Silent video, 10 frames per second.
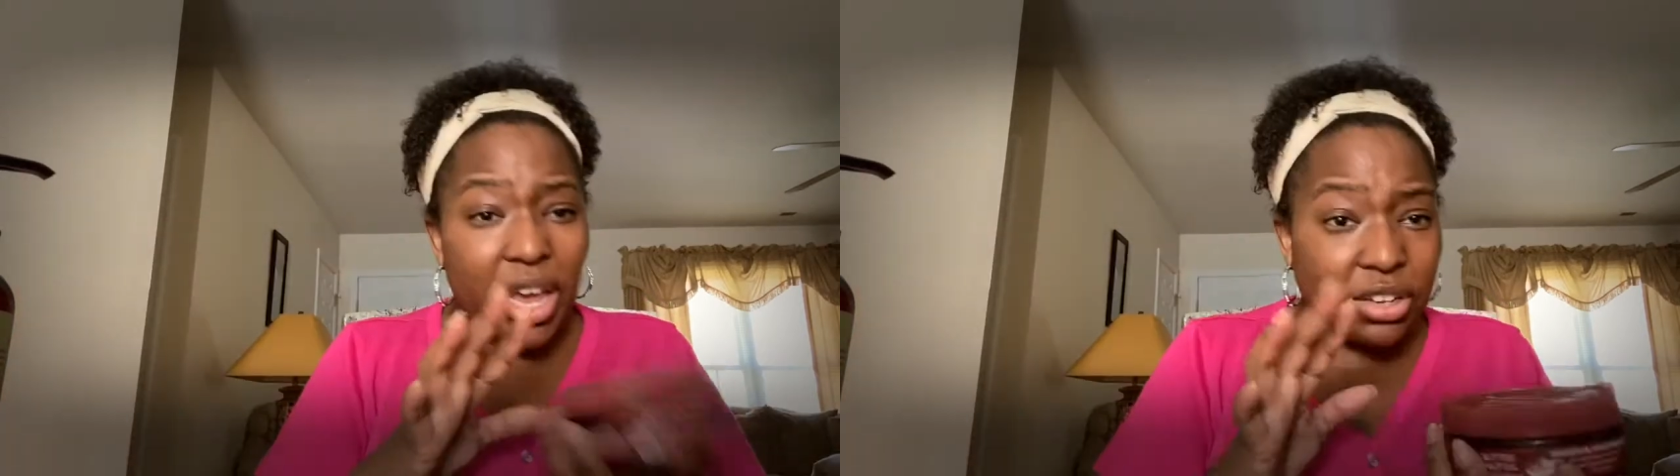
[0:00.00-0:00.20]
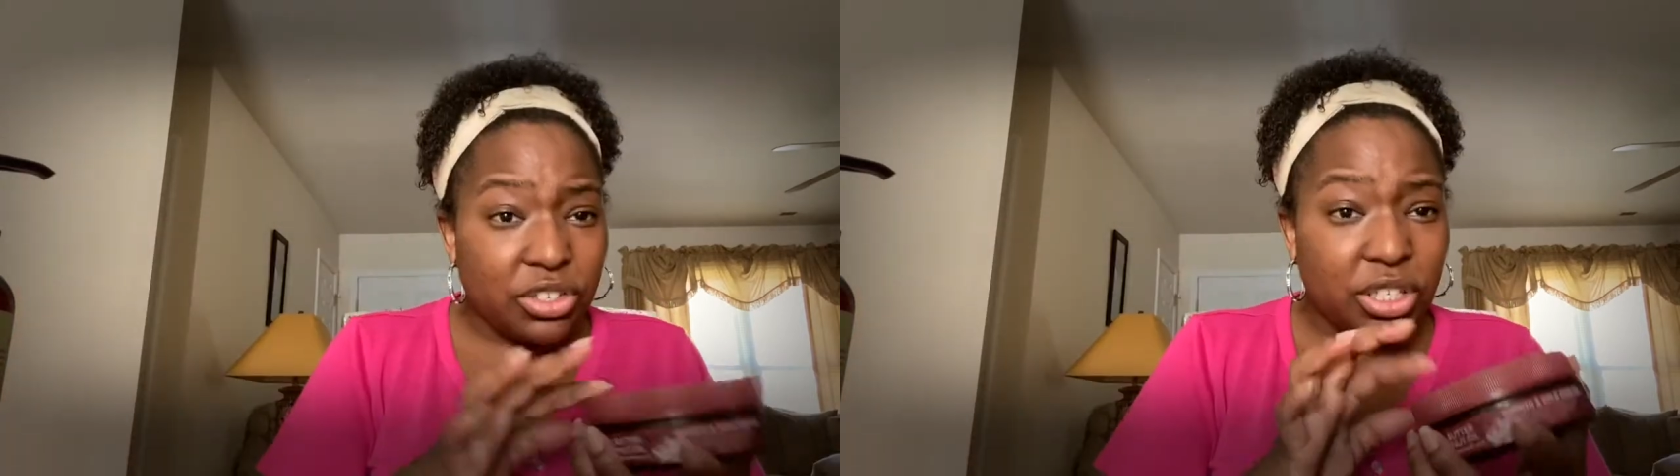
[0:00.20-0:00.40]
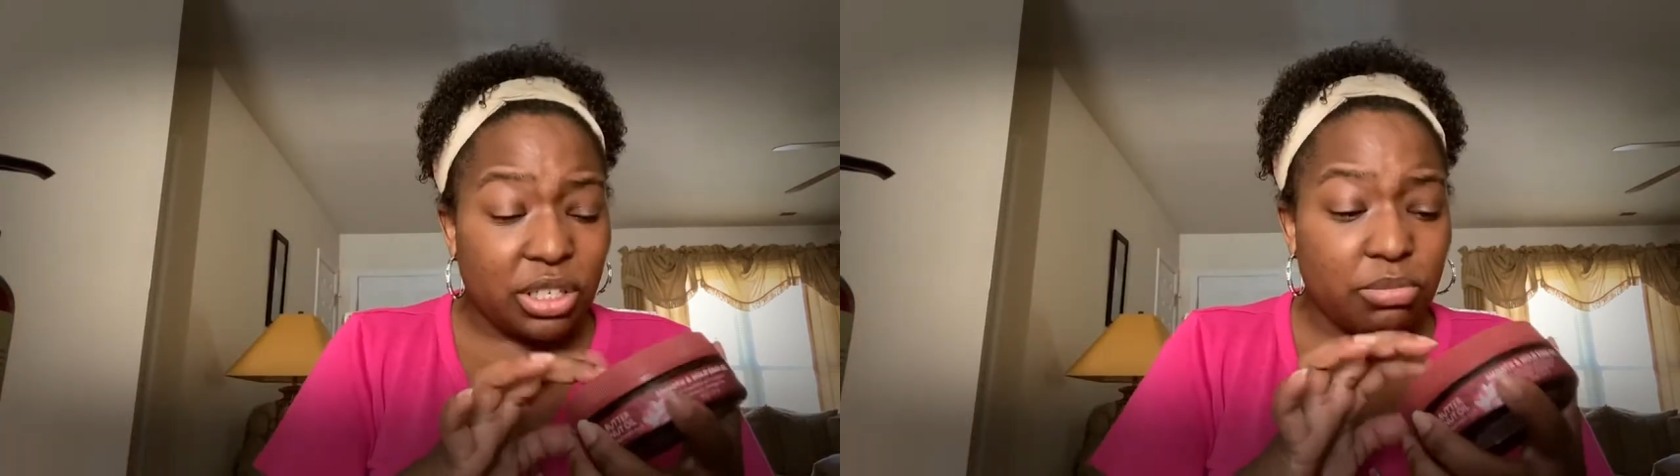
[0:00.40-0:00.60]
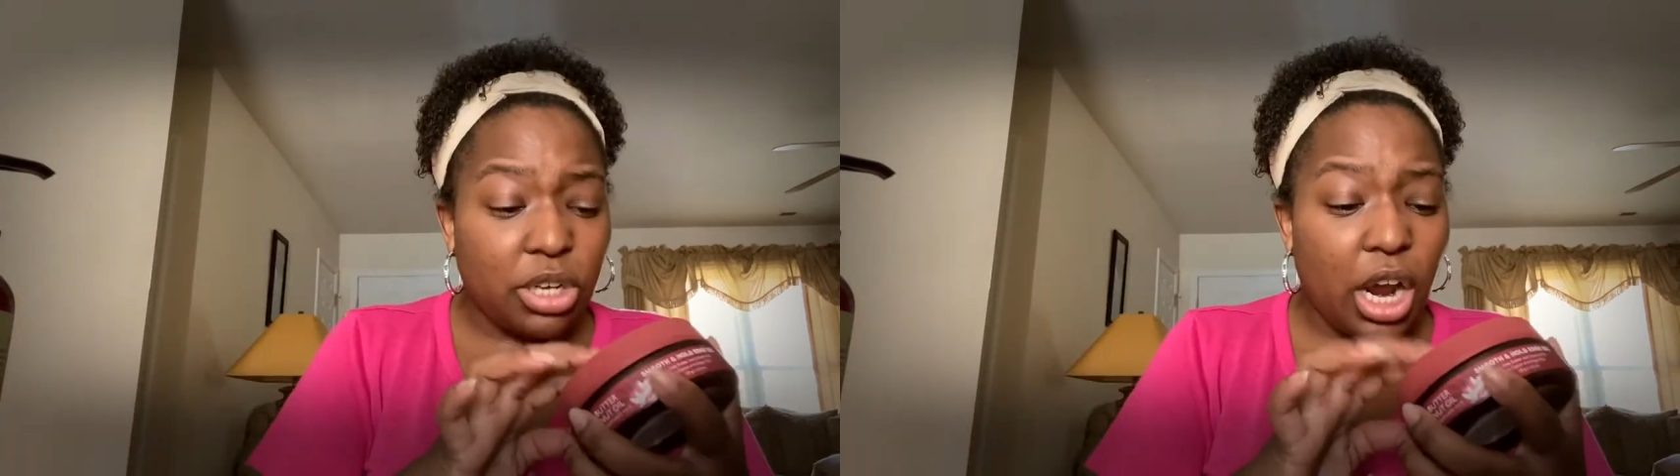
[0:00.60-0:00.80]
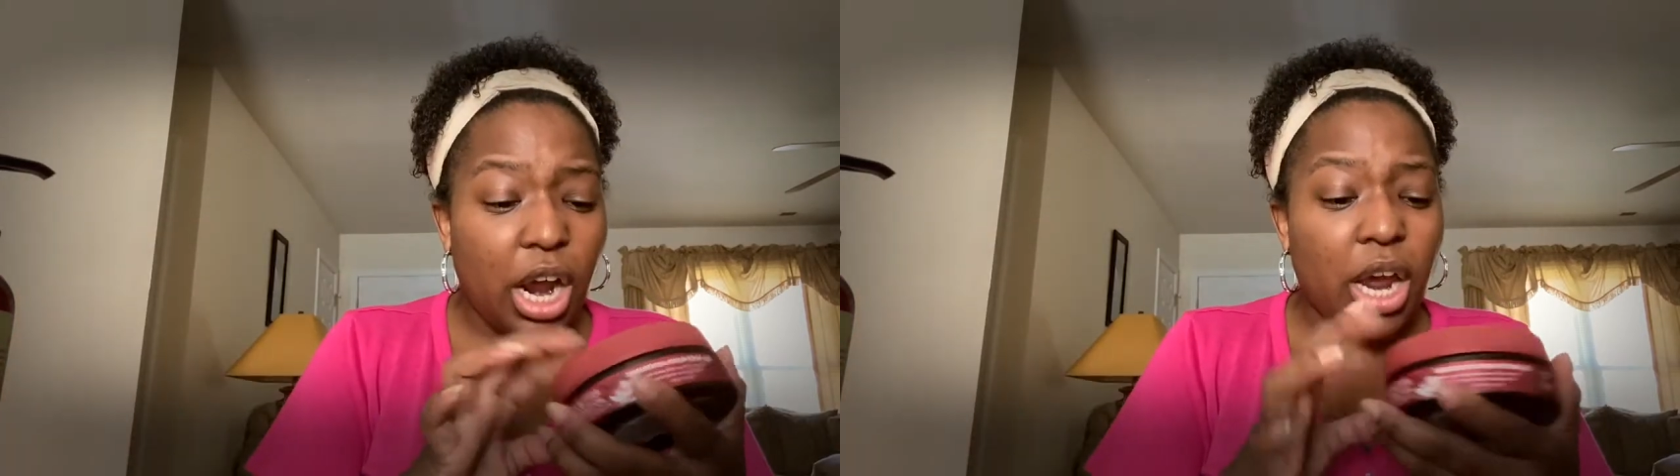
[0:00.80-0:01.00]
edges
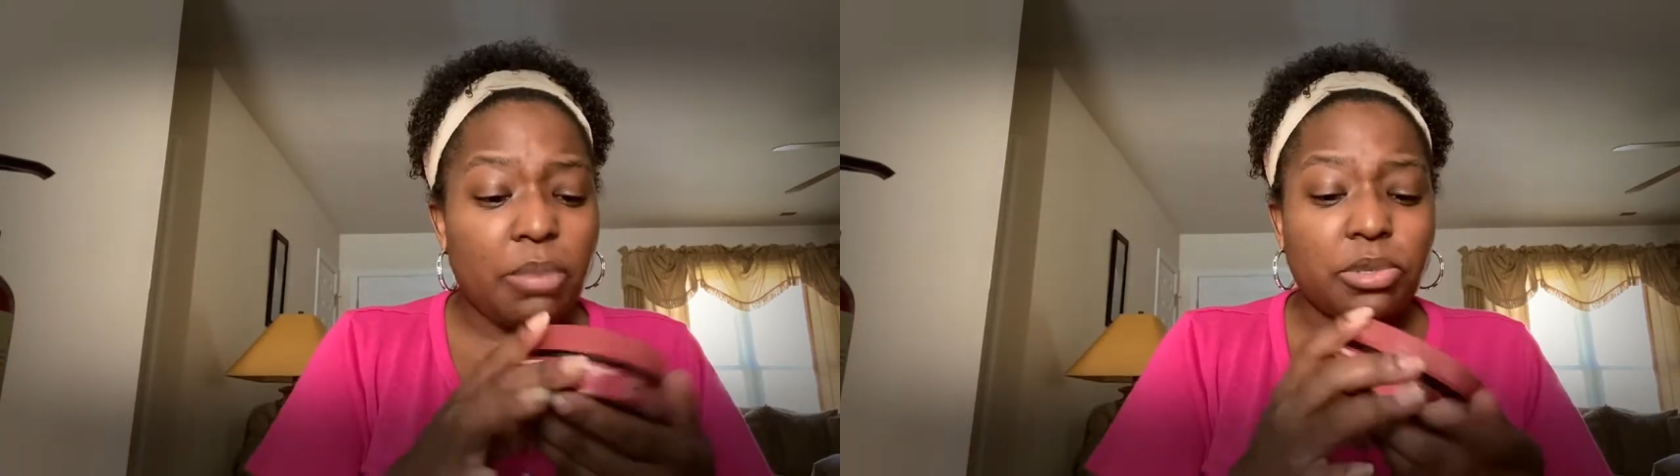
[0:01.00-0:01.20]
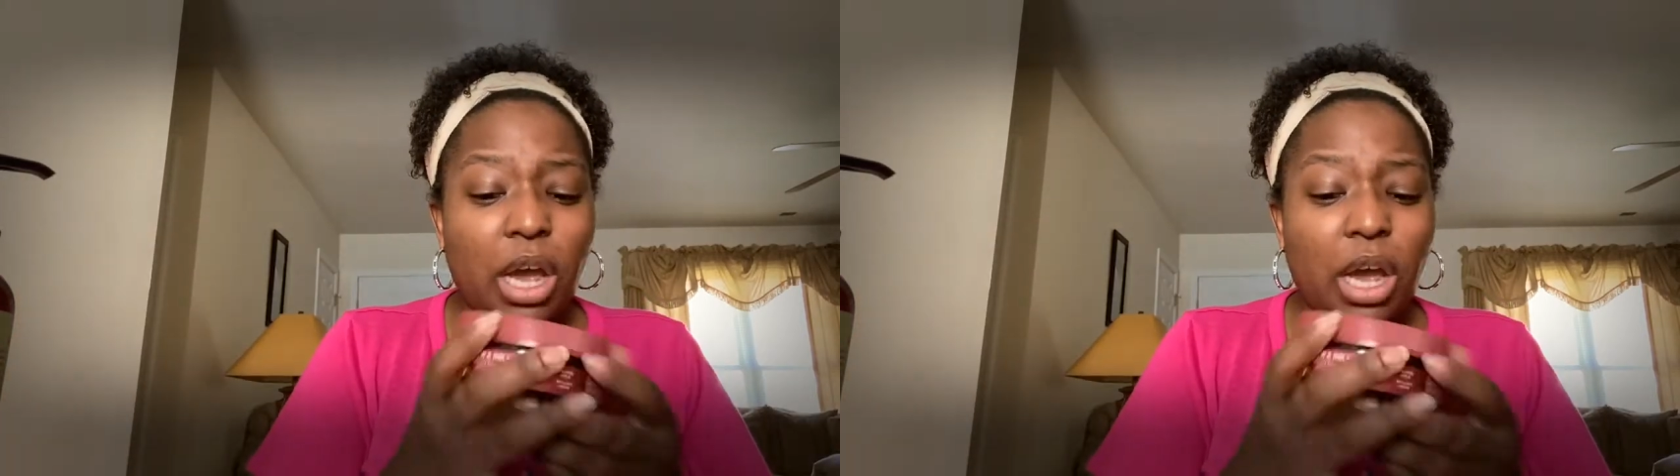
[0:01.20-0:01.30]
sometimes,